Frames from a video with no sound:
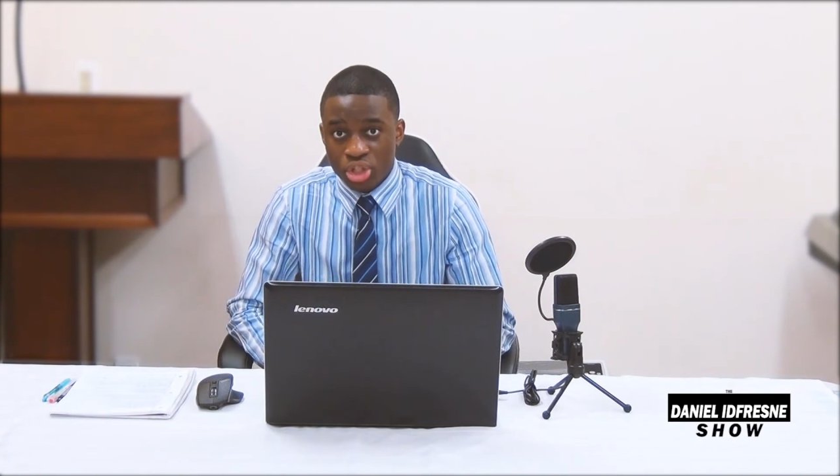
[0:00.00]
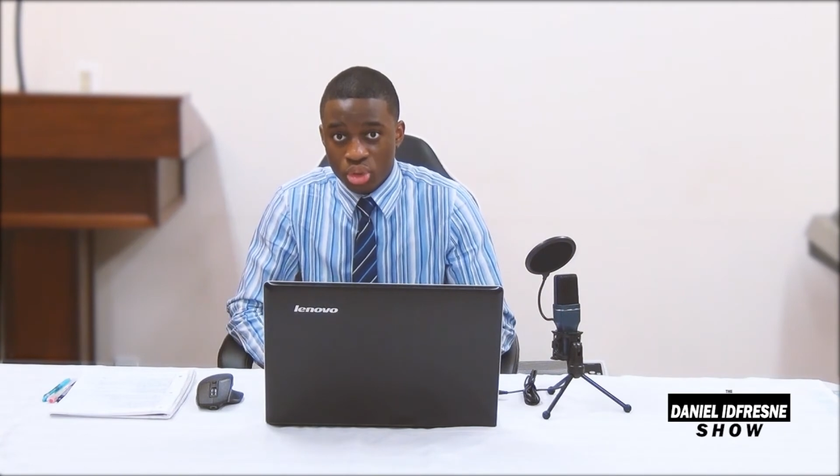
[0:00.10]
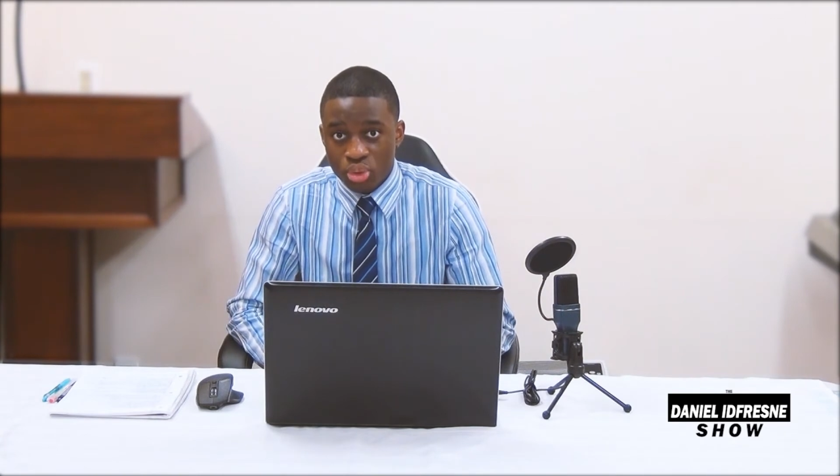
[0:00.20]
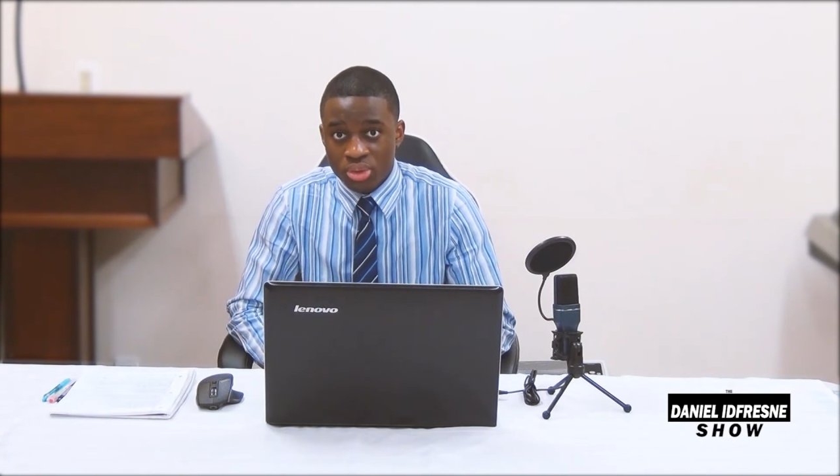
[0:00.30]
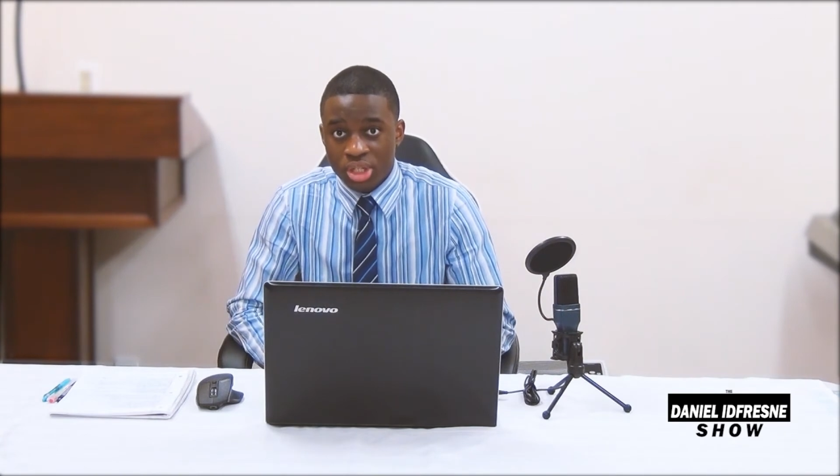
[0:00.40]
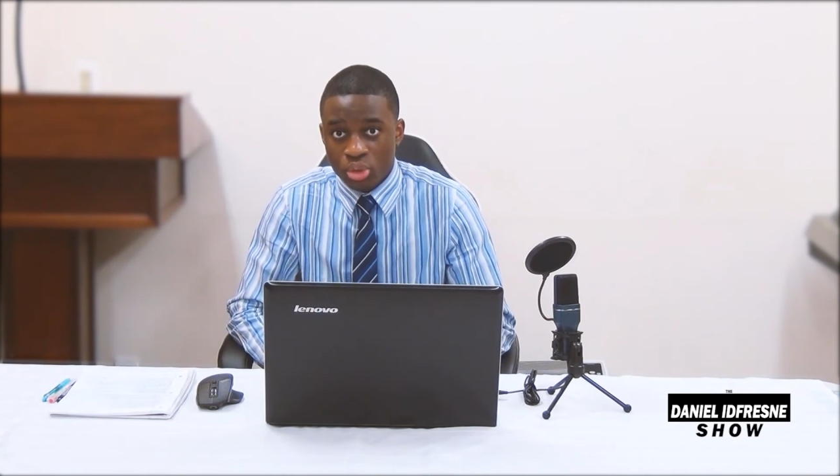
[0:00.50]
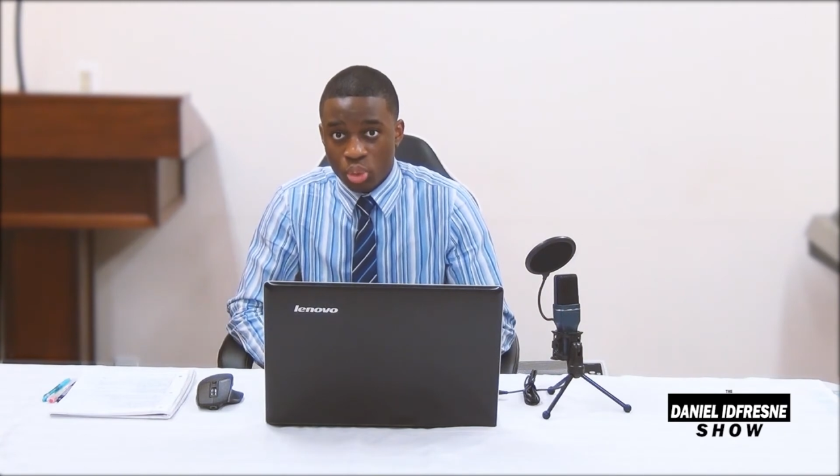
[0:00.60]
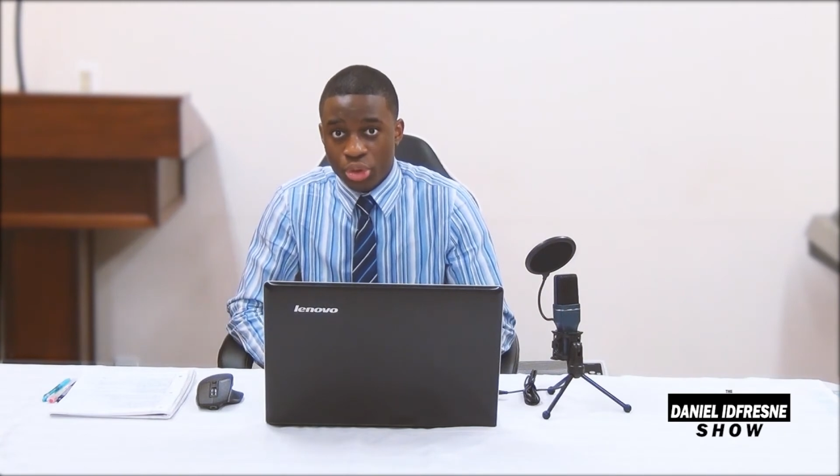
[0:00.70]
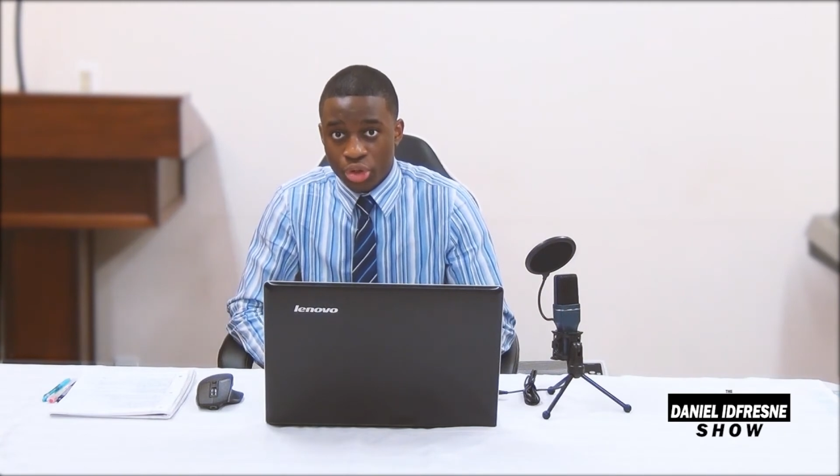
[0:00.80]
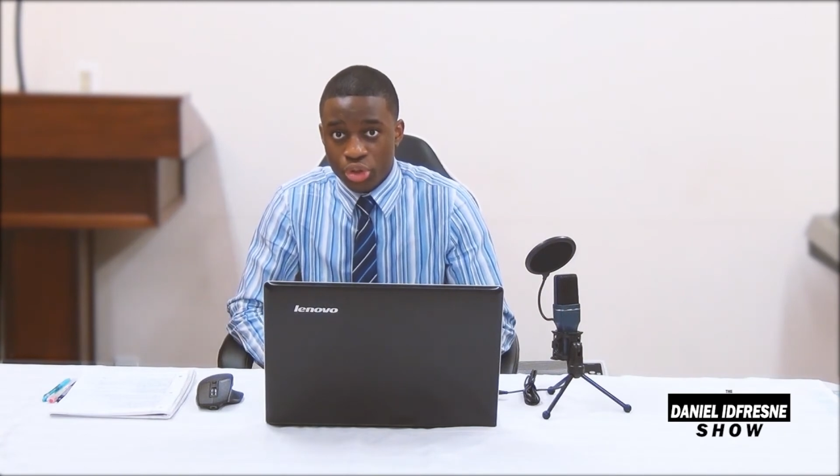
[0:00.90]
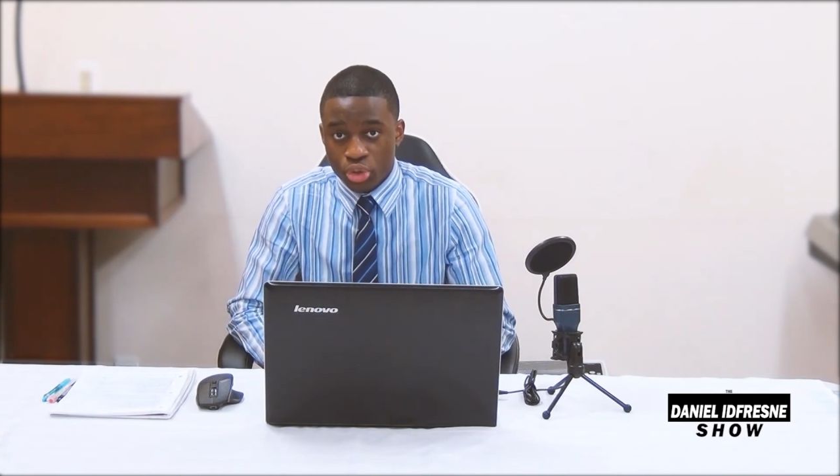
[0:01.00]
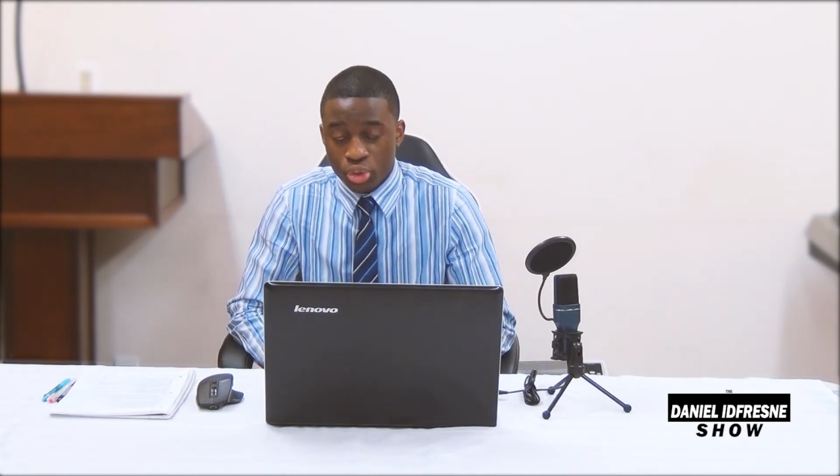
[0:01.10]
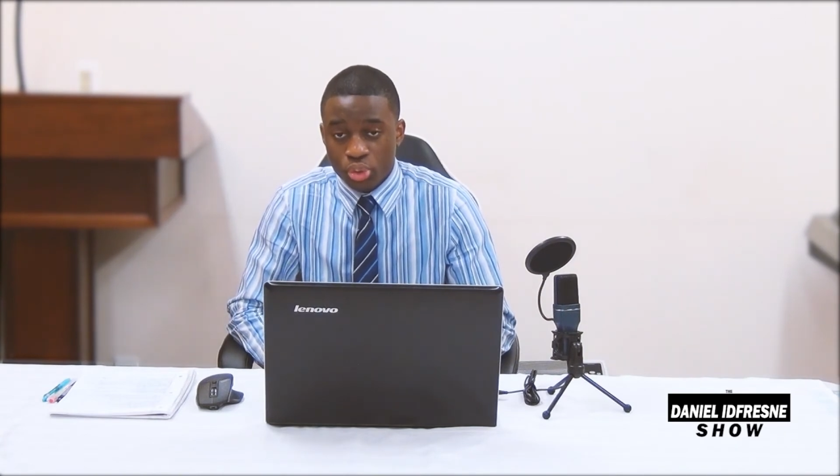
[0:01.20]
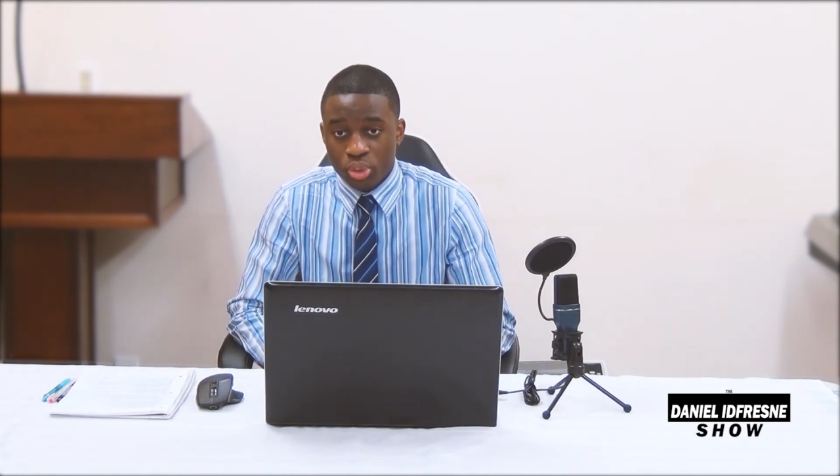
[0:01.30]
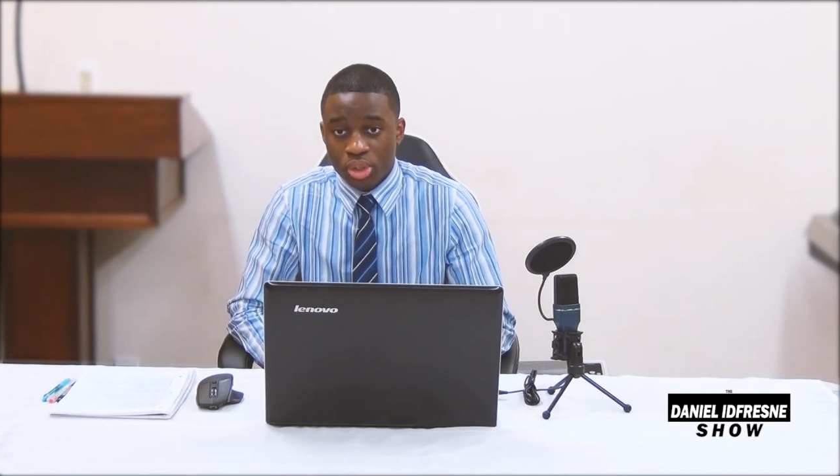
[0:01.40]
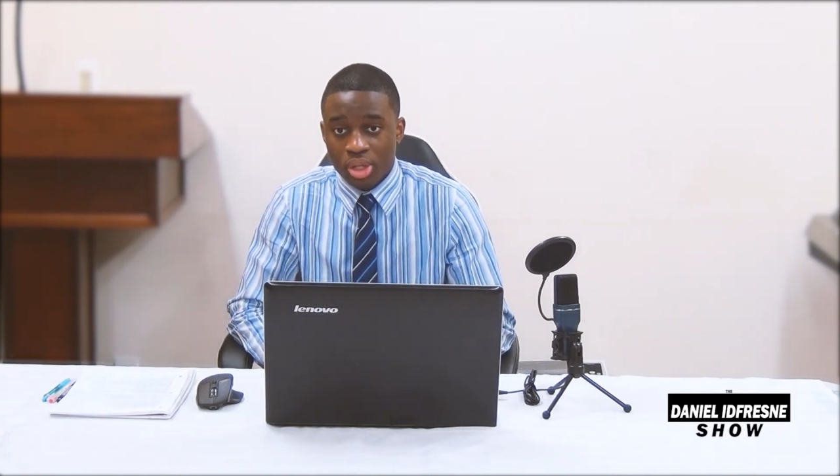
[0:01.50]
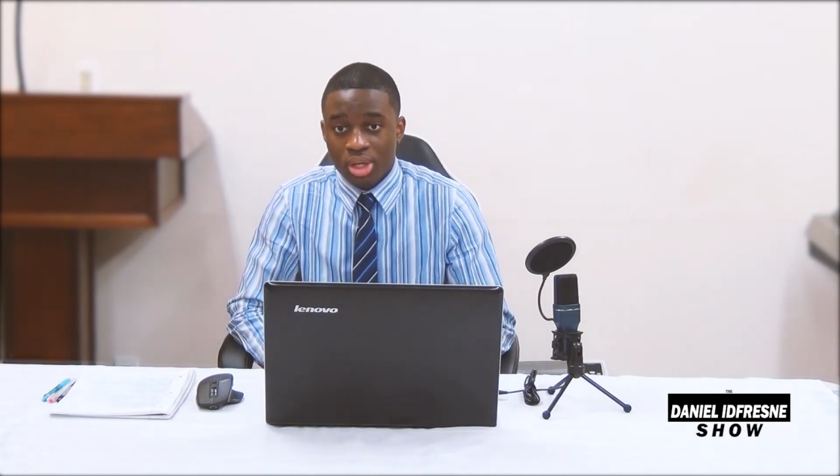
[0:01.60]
used in order to